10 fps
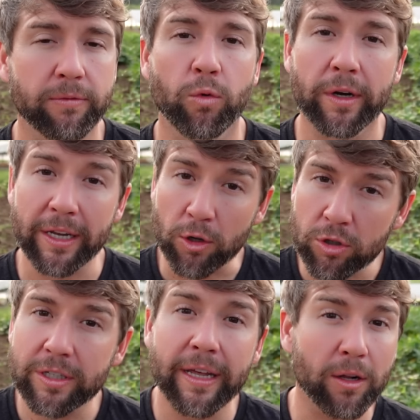If we get
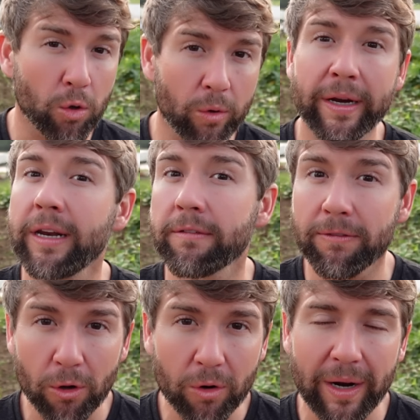used to that chlorine and
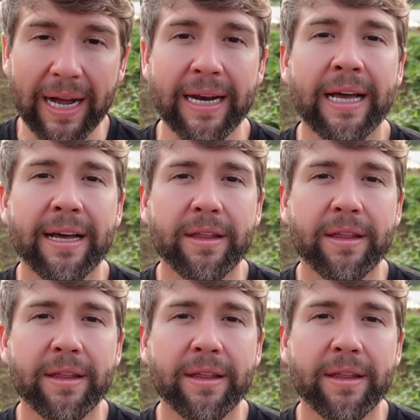fluoride,